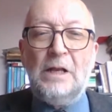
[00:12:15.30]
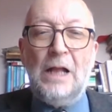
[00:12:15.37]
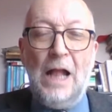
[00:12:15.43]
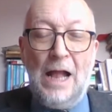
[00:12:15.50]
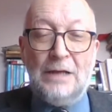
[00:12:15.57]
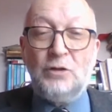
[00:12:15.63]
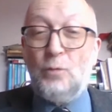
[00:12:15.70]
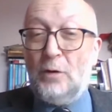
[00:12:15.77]

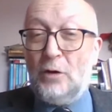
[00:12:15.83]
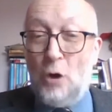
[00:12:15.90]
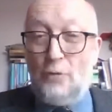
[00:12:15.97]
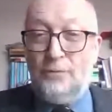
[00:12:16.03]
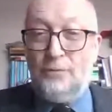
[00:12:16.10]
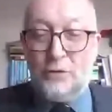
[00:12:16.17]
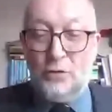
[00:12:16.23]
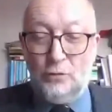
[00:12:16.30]
and will
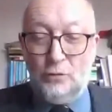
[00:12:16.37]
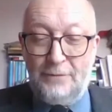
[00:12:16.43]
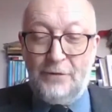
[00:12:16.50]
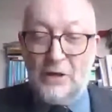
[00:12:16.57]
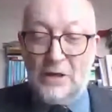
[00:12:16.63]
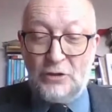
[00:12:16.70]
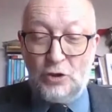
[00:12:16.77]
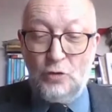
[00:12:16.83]
often
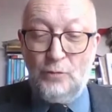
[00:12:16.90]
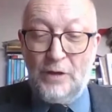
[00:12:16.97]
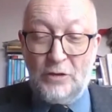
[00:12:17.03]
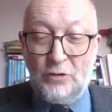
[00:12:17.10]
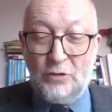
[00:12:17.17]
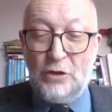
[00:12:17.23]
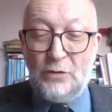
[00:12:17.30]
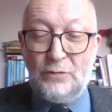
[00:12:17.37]
refer to
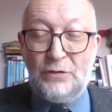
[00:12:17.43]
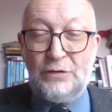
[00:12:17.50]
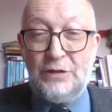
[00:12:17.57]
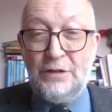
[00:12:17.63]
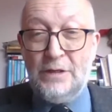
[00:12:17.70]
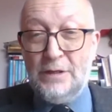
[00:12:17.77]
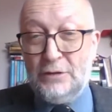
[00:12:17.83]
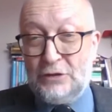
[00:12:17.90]
those
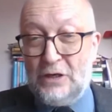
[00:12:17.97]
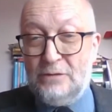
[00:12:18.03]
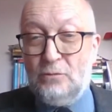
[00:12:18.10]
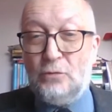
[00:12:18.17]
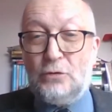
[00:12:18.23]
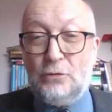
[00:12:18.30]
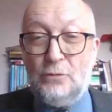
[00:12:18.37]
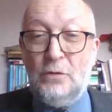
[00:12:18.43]
notes, as I
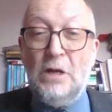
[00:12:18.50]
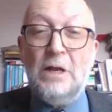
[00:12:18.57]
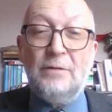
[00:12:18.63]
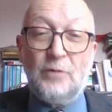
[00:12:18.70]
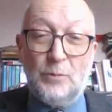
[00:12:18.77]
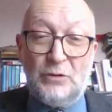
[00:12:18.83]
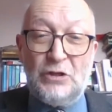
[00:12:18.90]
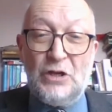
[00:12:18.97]
will do
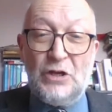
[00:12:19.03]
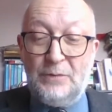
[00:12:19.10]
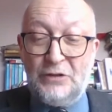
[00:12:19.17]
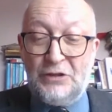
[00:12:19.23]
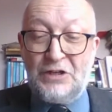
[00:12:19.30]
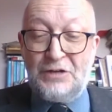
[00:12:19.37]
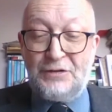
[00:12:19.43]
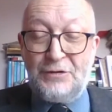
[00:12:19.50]
from time
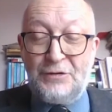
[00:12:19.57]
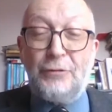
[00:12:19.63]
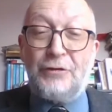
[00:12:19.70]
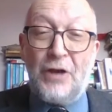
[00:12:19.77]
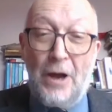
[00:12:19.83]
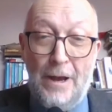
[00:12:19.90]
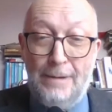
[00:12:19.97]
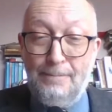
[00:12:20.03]
to
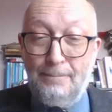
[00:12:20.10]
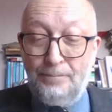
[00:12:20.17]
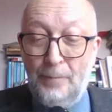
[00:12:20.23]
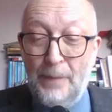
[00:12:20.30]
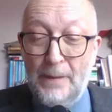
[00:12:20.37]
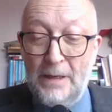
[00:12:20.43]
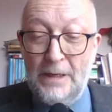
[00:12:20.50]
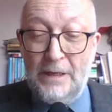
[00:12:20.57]
time
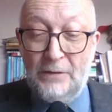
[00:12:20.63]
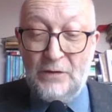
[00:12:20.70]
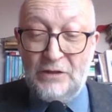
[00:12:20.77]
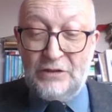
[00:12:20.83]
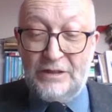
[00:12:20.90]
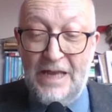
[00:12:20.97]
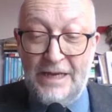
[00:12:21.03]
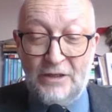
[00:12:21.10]
in
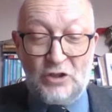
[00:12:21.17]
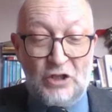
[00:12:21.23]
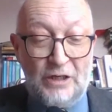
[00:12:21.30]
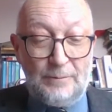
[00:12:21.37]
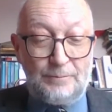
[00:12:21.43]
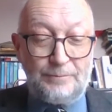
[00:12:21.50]
this lecture.